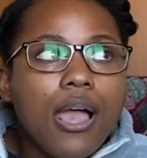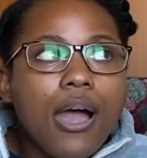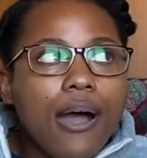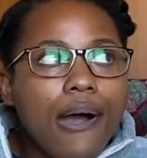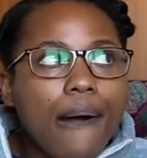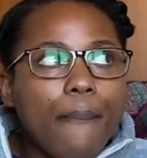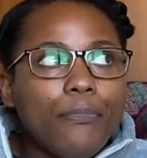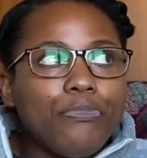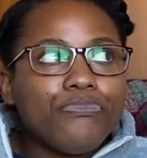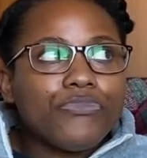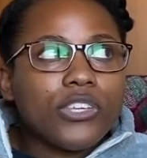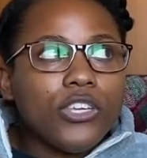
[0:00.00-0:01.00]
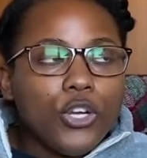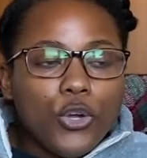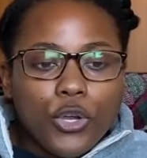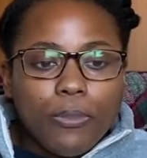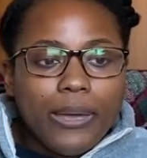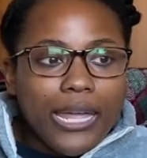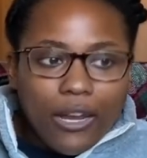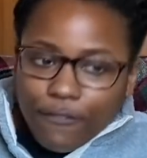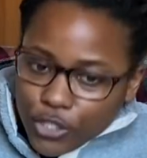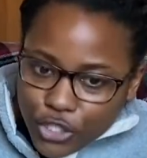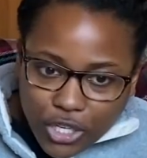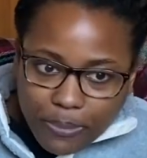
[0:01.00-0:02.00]
Um, you know, you're paying for
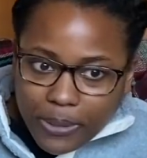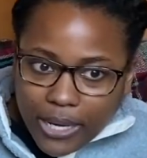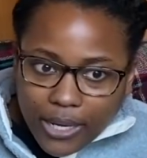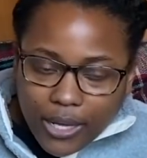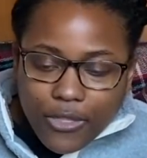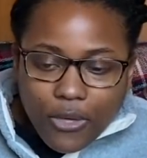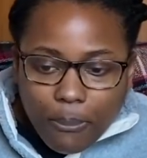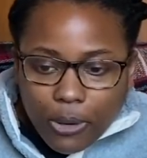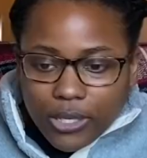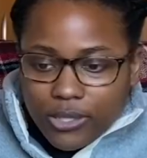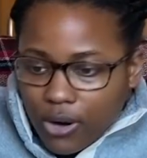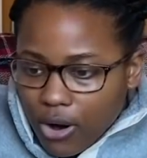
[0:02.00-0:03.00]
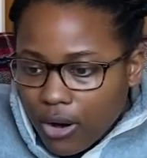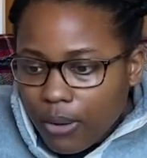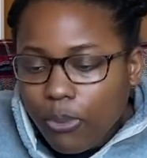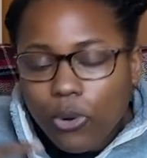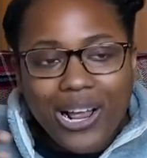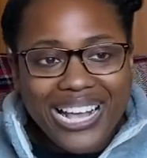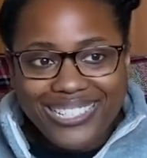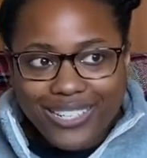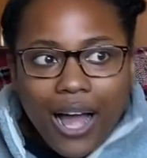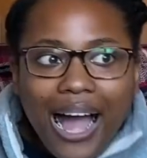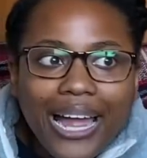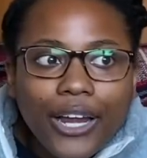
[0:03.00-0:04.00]
shipping. The books are priced
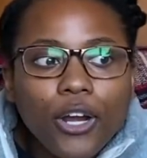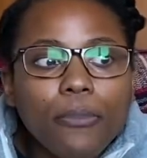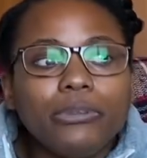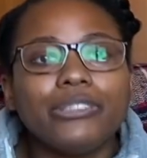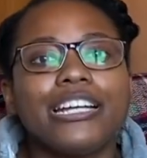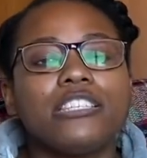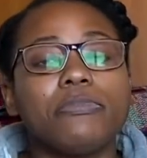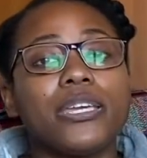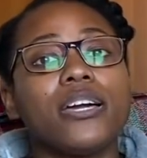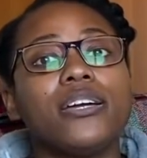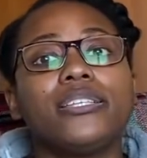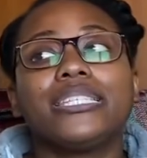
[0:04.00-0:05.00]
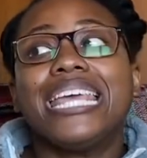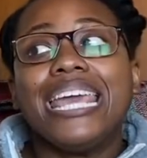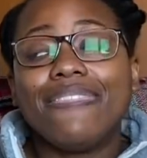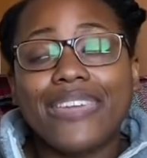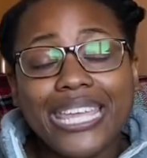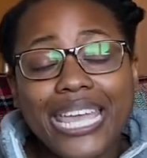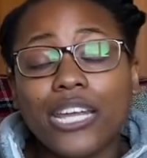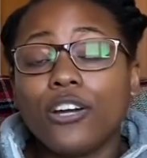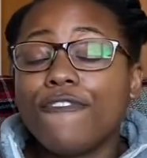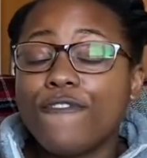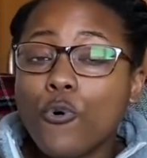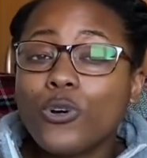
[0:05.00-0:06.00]
higher, but that's because they can't
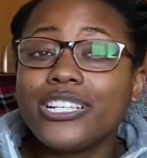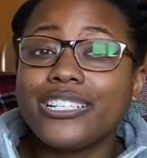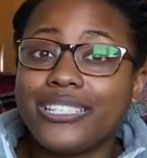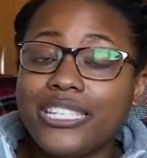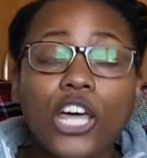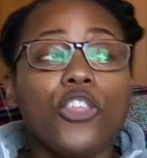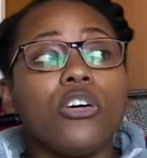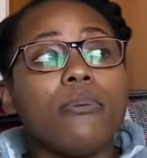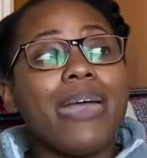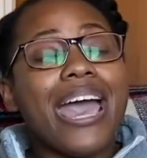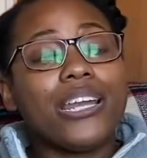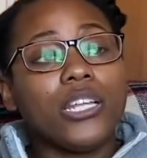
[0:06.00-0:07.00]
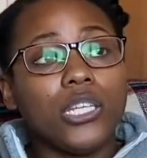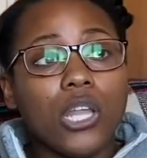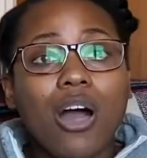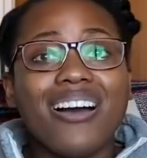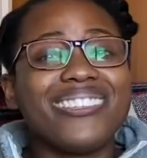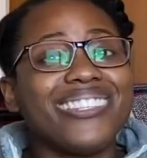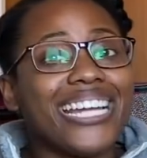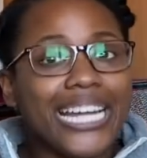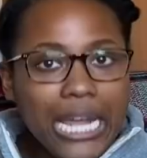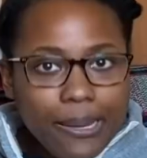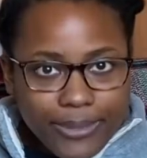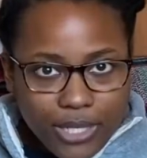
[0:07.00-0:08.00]
afford to sell them at a loss like
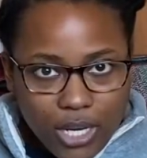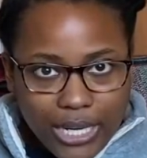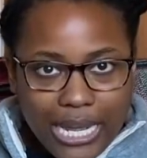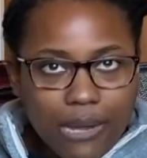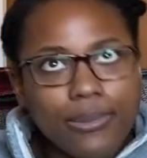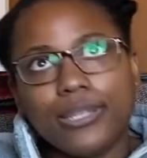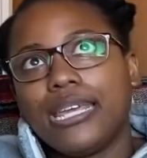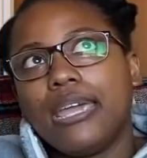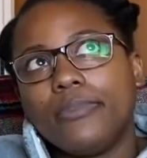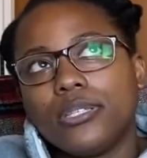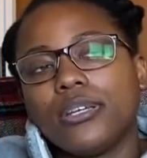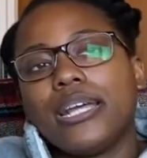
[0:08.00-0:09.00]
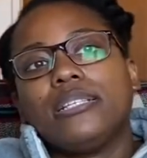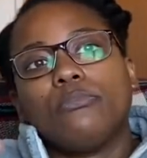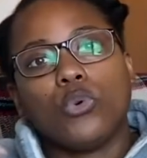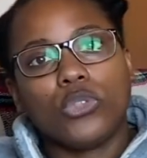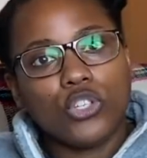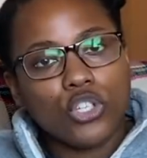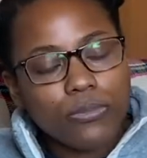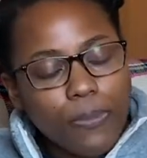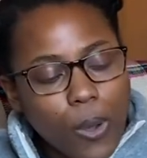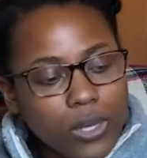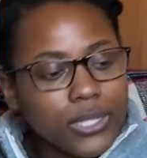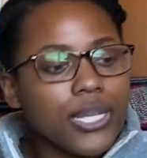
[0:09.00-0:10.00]
Amazon can, because Amazon has more than just
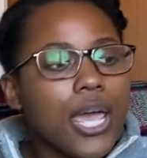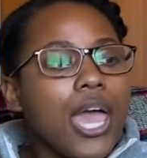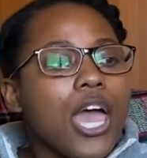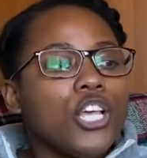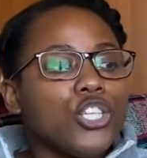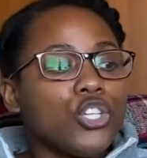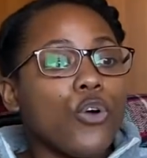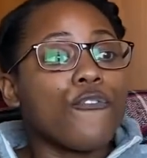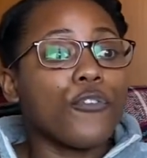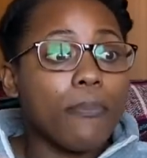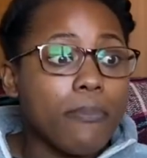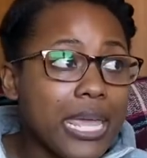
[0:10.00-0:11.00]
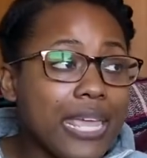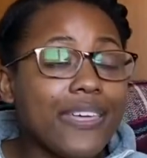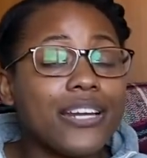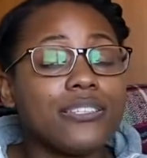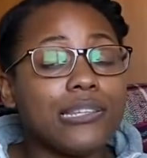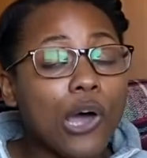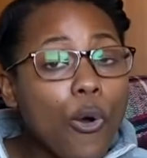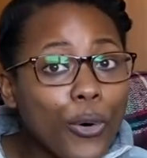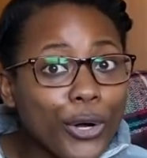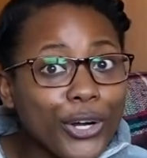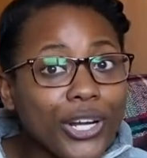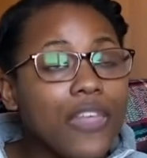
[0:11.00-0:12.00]
books. So for me, that has
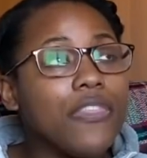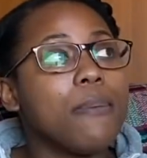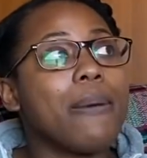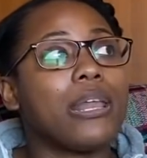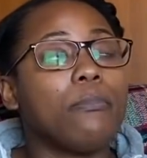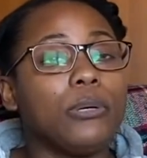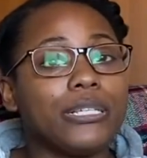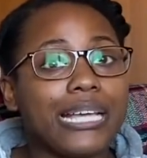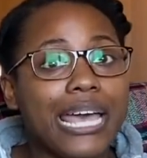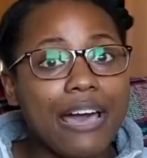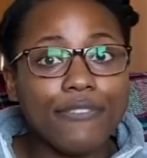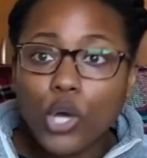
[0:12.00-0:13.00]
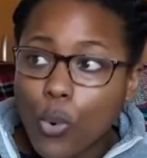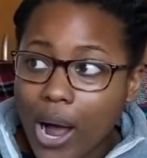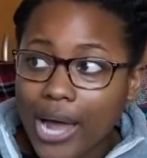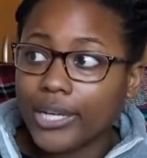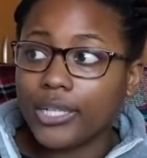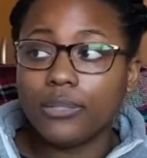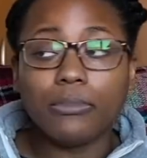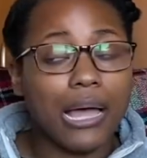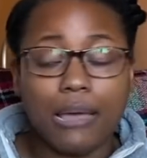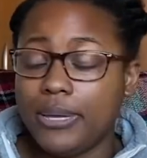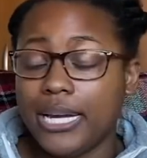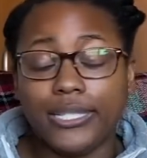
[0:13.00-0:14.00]
lowered the amount of books I have acquired. I
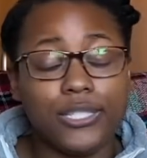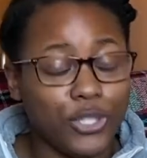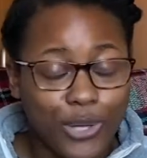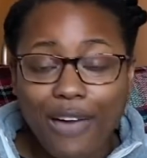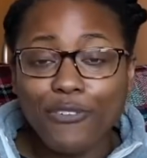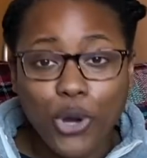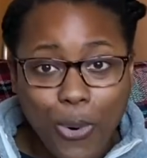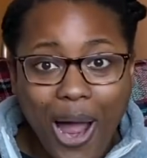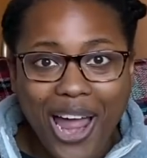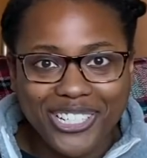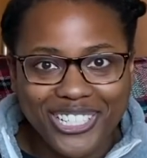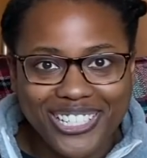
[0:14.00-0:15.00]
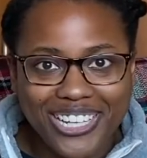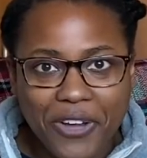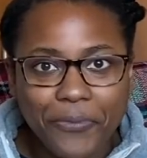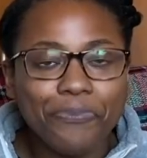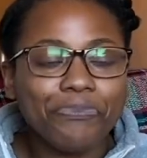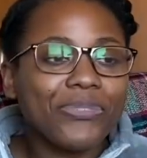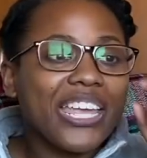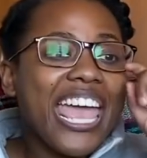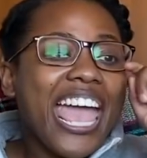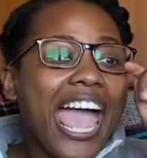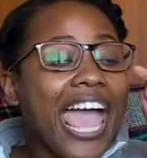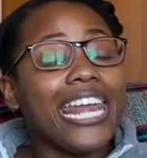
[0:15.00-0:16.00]
mean, I still have acquired some,
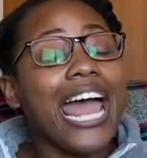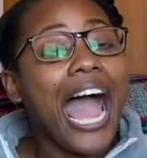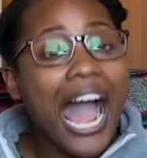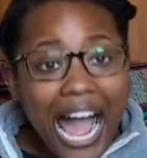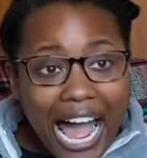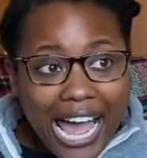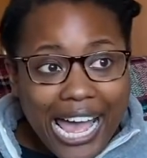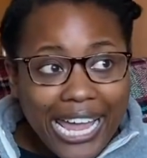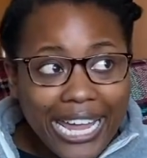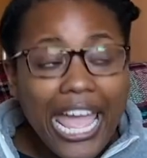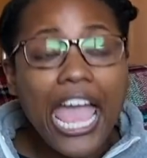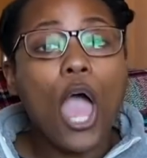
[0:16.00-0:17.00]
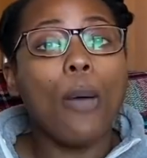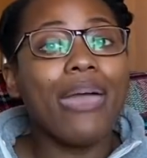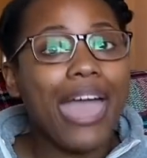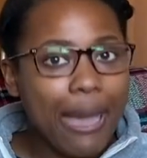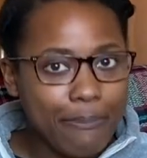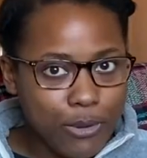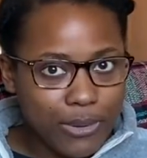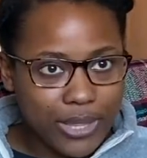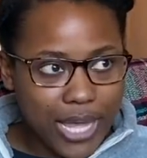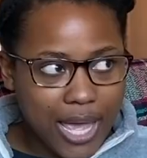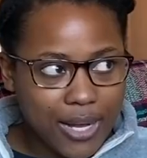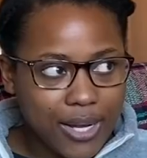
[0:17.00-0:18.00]
and I am happy with
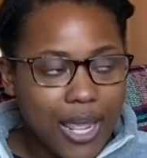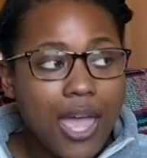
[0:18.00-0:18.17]
that.